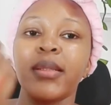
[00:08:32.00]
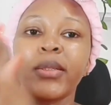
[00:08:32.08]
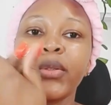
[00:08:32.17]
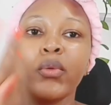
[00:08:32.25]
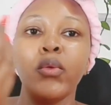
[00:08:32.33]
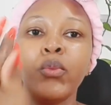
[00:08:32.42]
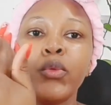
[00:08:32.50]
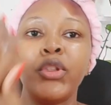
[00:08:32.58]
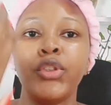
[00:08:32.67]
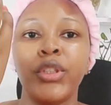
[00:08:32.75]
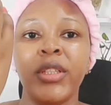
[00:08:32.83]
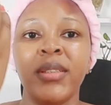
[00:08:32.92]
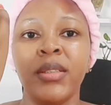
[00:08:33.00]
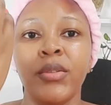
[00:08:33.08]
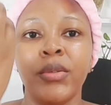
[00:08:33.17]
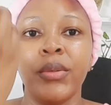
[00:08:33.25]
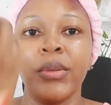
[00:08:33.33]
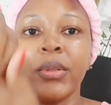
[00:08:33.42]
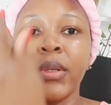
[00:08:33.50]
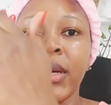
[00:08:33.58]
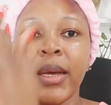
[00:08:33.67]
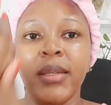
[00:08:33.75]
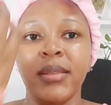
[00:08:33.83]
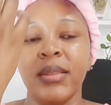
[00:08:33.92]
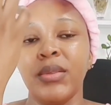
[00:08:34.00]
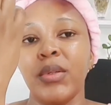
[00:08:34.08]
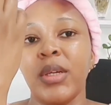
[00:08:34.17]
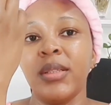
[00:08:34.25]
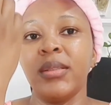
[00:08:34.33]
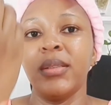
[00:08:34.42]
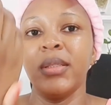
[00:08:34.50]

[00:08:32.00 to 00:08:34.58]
It's so moisturizing guys, as you can